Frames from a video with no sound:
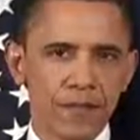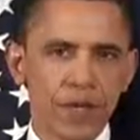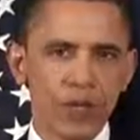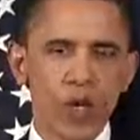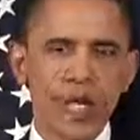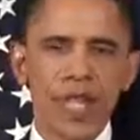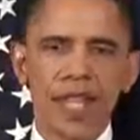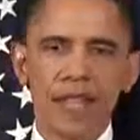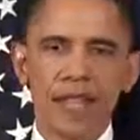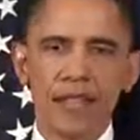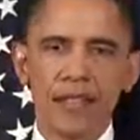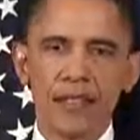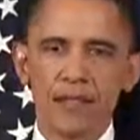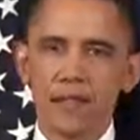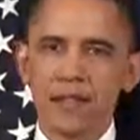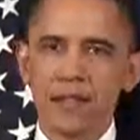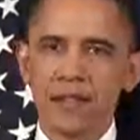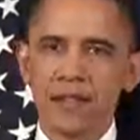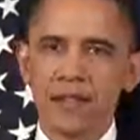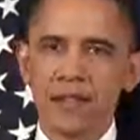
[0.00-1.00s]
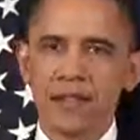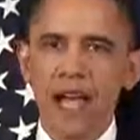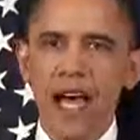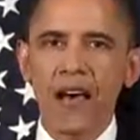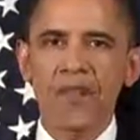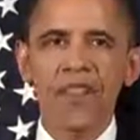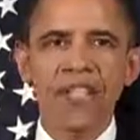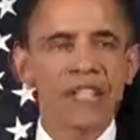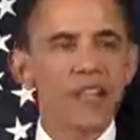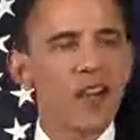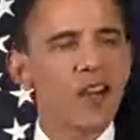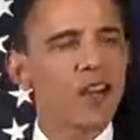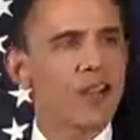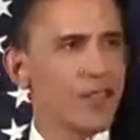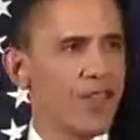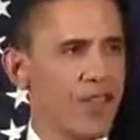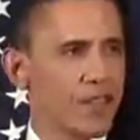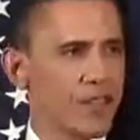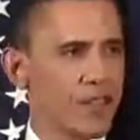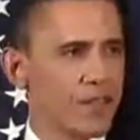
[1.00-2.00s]
We hit Gaddafi's air
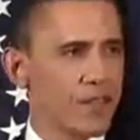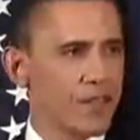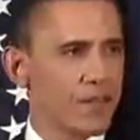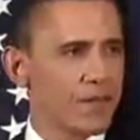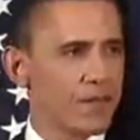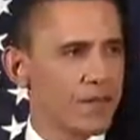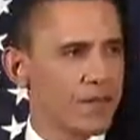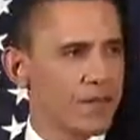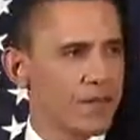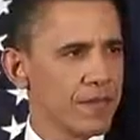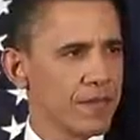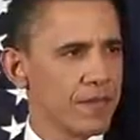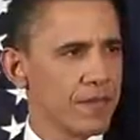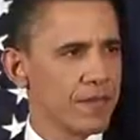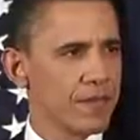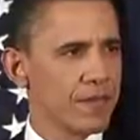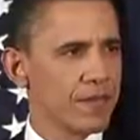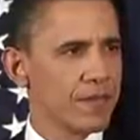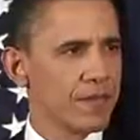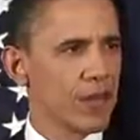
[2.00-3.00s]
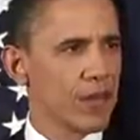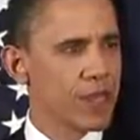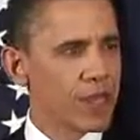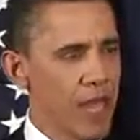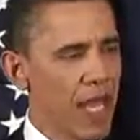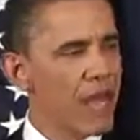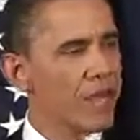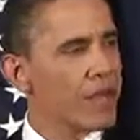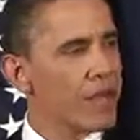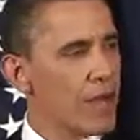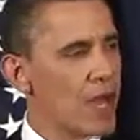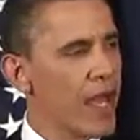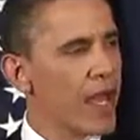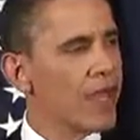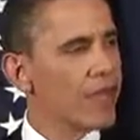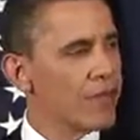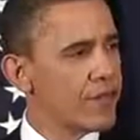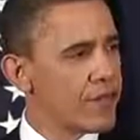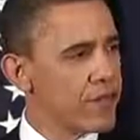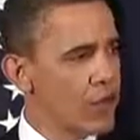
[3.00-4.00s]
defenses, which paved the
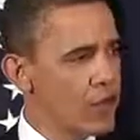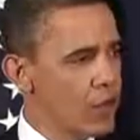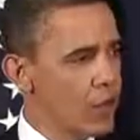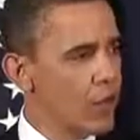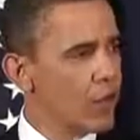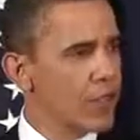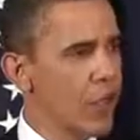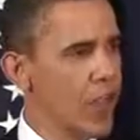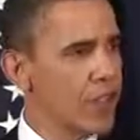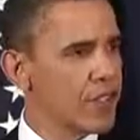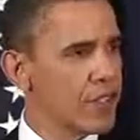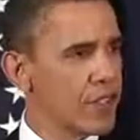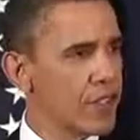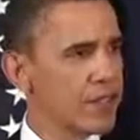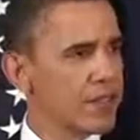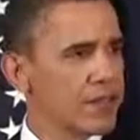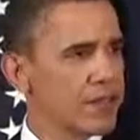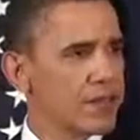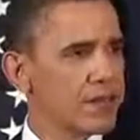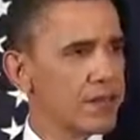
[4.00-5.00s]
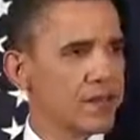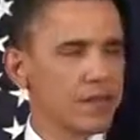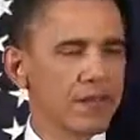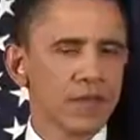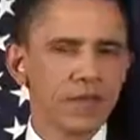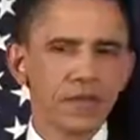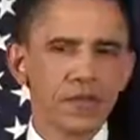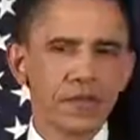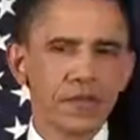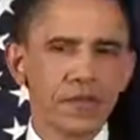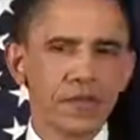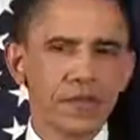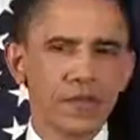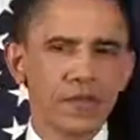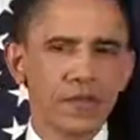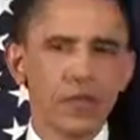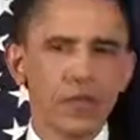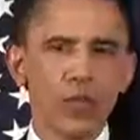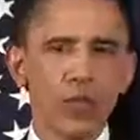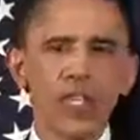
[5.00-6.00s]
way for a no-fly zone.
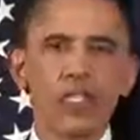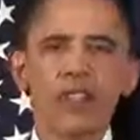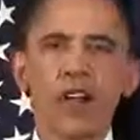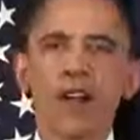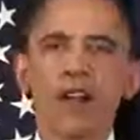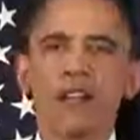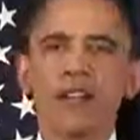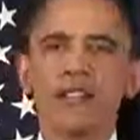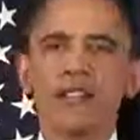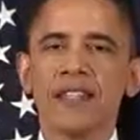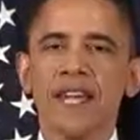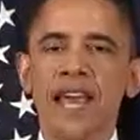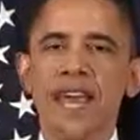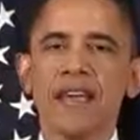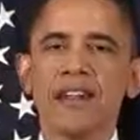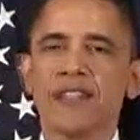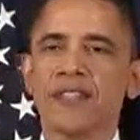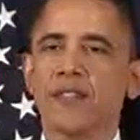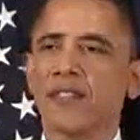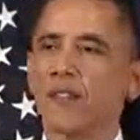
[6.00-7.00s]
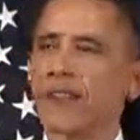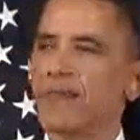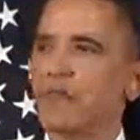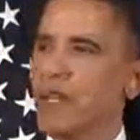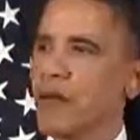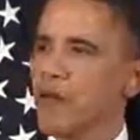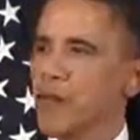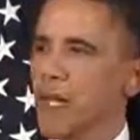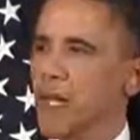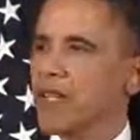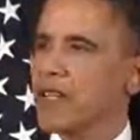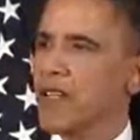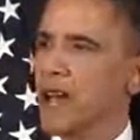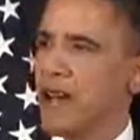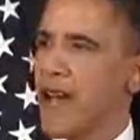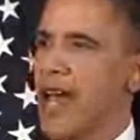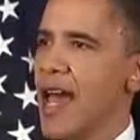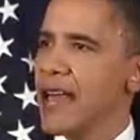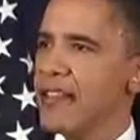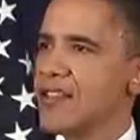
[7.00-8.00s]
We targeted tanks and
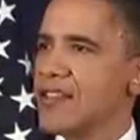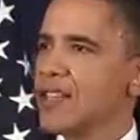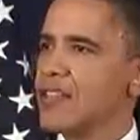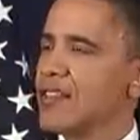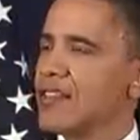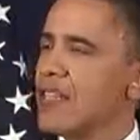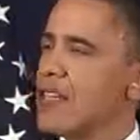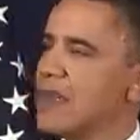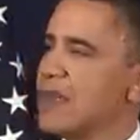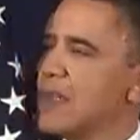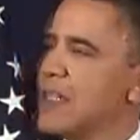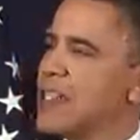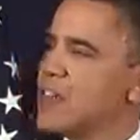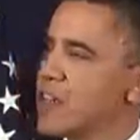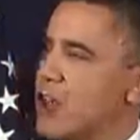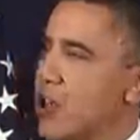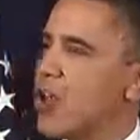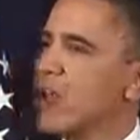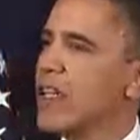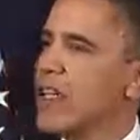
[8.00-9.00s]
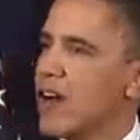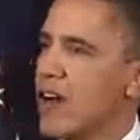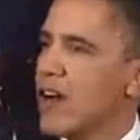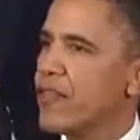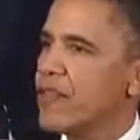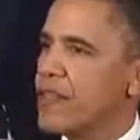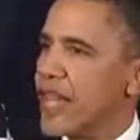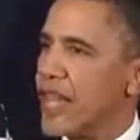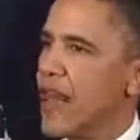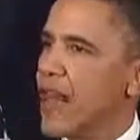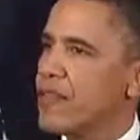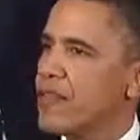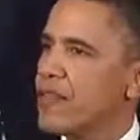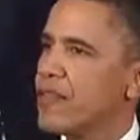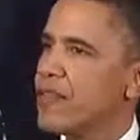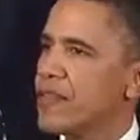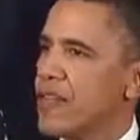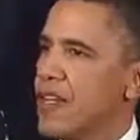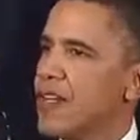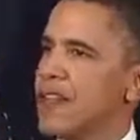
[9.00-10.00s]
military assets that had been choking off towns
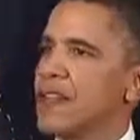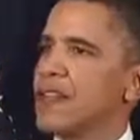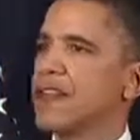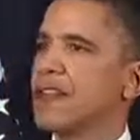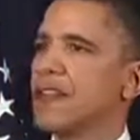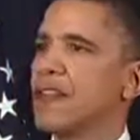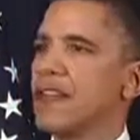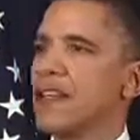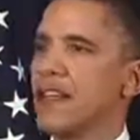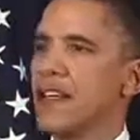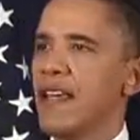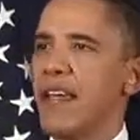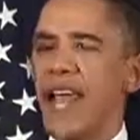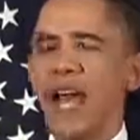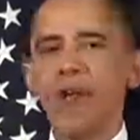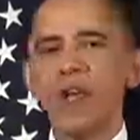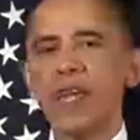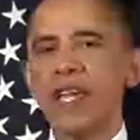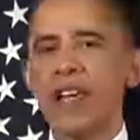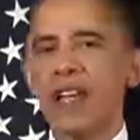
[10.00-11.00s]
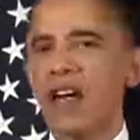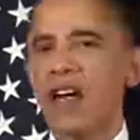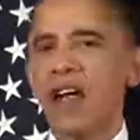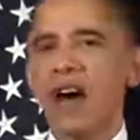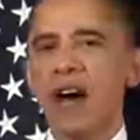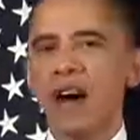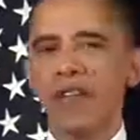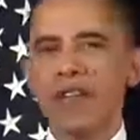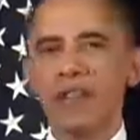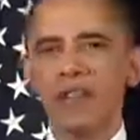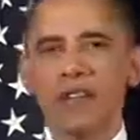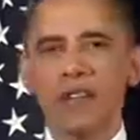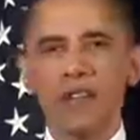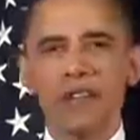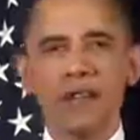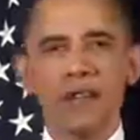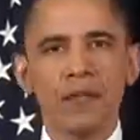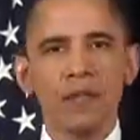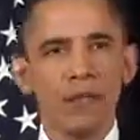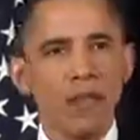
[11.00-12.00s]
and cities, and we cut off
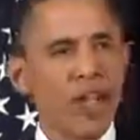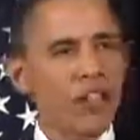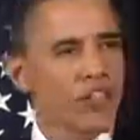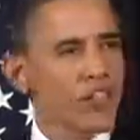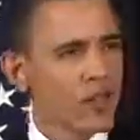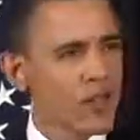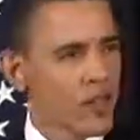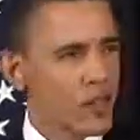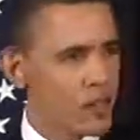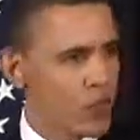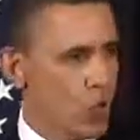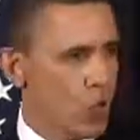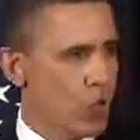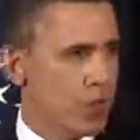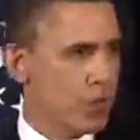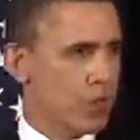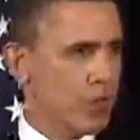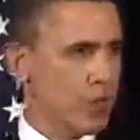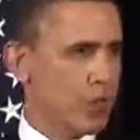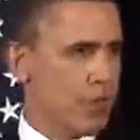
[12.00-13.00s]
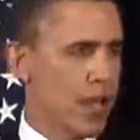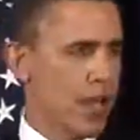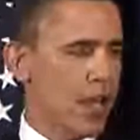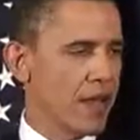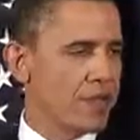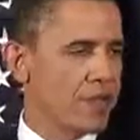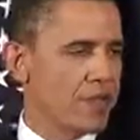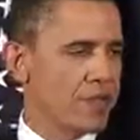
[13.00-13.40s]
much of their source of supply.